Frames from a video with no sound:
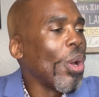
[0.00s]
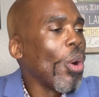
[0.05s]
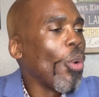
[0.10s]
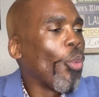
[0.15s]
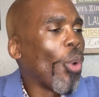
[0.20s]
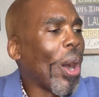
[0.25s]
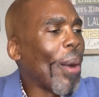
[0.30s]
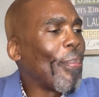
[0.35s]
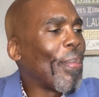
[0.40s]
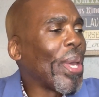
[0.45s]

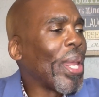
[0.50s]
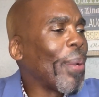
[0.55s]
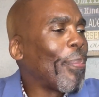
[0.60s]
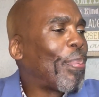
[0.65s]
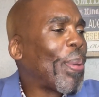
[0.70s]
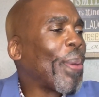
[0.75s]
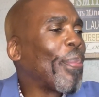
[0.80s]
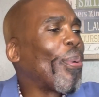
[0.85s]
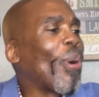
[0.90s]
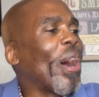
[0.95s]
One minute
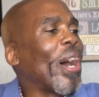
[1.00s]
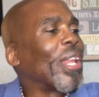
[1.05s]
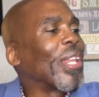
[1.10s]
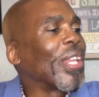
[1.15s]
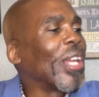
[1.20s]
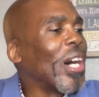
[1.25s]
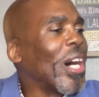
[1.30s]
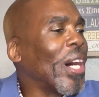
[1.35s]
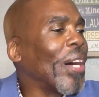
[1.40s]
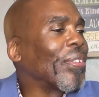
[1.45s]
people are in
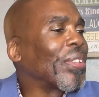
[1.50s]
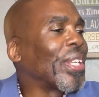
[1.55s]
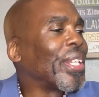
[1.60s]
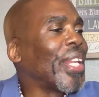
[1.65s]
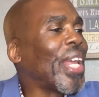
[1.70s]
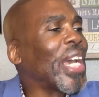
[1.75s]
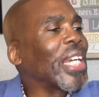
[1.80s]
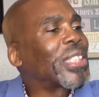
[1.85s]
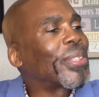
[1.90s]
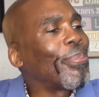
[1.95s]
love, the
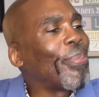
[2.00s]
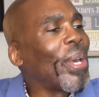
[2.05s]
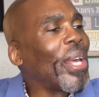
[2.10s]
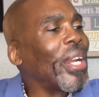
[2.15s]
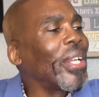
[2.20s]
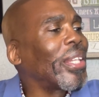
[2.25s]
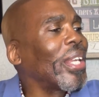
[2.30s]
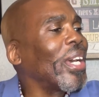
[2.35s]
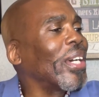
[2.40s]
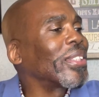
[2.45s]
next
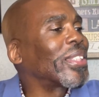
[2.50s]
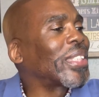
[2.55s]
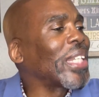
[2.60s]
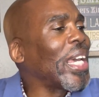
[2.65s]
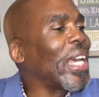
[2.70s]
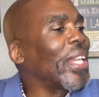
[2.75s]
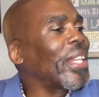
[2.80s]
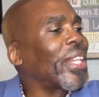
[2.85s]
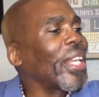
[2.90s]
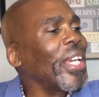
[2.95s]
minute they're
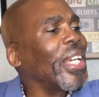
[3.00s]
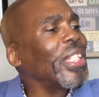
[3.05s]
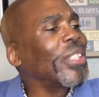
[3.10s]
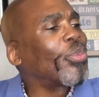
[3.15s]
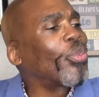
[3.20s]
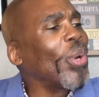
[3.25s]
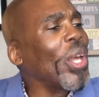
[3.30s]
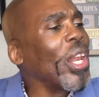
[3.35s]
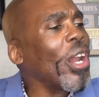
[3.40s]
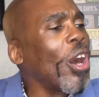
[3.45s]
saying things,
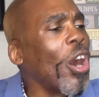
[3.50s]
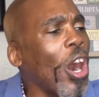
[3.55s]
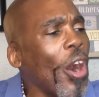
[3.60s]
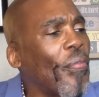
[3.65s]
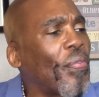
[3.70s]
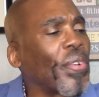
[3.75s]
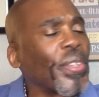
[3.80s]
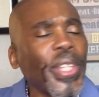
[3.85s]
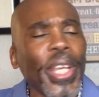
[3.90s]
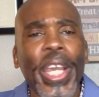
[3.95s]
really
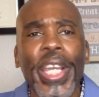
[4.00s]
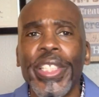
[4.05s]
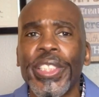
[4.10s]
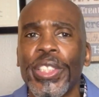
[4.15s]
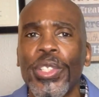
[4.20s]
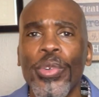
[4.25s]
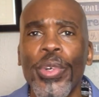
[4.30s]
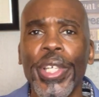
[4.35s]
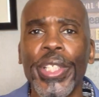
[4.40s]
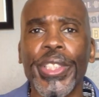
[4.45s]
hurtful things
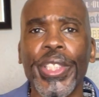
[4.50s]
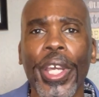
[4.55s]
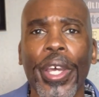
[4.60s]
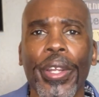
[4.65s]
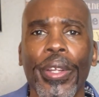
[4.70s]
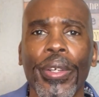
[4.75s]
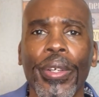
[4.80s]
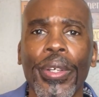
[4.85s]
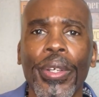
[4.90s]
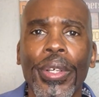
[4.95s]
to each
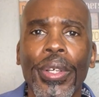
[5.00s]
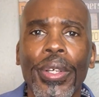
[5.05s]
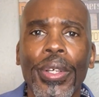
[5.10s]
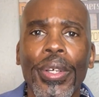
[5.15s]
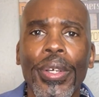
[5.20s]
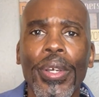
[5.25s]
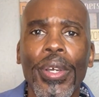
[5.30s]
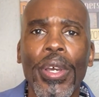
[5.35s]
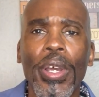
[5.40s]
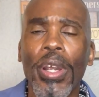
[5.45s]
other.
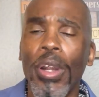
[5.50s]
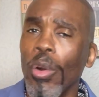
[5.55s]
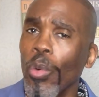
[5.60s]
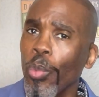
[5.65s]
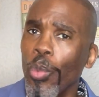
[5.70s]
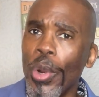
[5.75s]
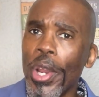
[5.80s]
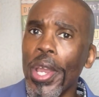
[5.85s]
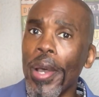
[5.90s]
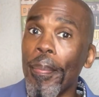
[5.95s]

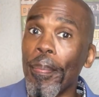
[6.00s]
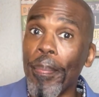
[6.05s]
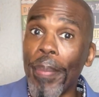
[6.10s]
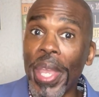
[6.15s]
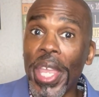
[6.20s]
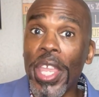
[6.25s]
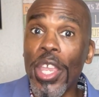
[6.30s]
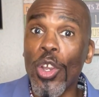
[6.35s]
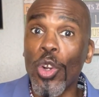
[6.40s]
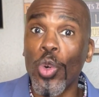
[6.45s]
Real
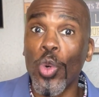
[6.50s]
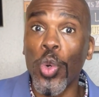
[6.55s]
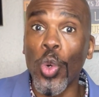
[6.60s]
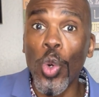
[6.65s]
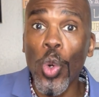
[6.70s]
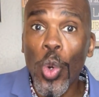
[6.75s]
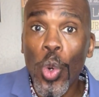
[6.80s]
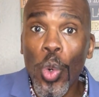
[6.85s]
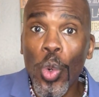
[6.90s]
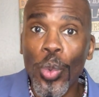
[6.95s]
mean,
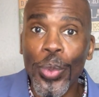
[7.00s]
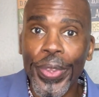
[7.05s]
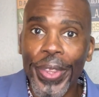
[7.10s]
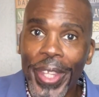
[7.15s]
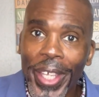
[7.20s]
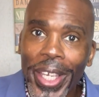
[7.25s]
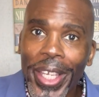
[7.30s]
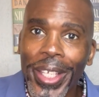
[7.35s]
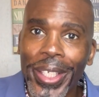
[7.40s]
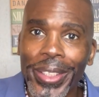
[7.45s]
cruel
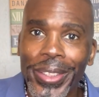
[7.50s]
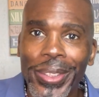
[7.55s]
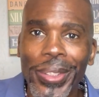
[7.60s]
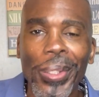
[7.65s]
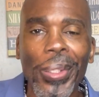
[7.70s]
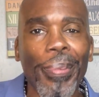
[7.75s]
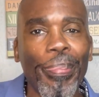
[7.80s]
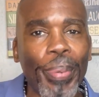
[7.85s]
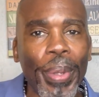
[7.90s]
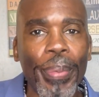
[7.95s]
things to
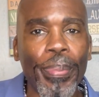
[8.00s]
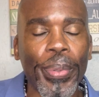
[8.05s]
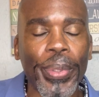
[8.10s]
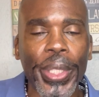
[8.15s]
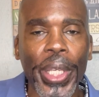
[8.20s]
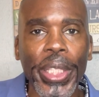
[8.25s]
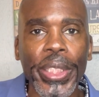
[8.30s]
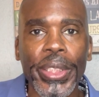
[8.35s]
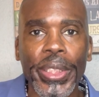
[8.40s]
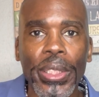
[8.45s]
the people
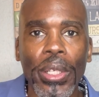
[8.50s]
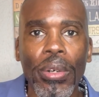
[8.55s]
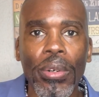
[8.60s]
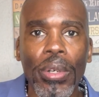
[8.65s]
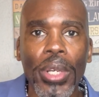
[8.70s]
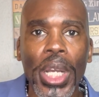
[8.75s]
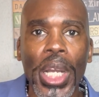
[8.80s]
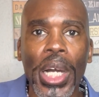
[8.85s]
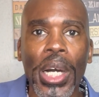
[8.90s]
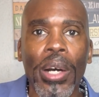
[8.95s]
they
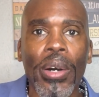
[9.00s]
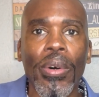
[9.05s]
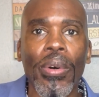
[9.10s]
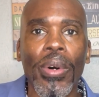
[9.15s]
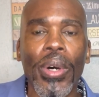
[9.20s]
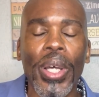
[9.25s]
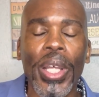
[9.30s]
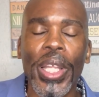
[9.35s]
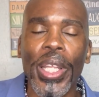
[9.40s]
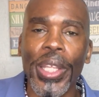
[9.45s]
so-called
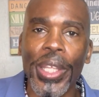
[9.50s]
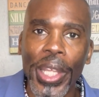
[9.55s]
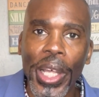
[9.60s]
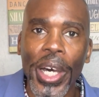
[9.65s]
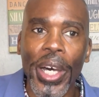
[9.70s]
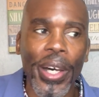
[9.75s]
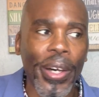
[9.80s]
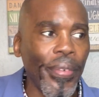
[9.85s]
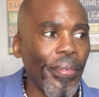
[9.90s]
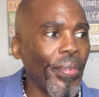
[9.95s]

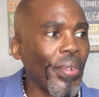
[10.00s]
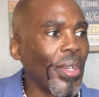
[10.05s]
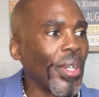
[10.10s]
love.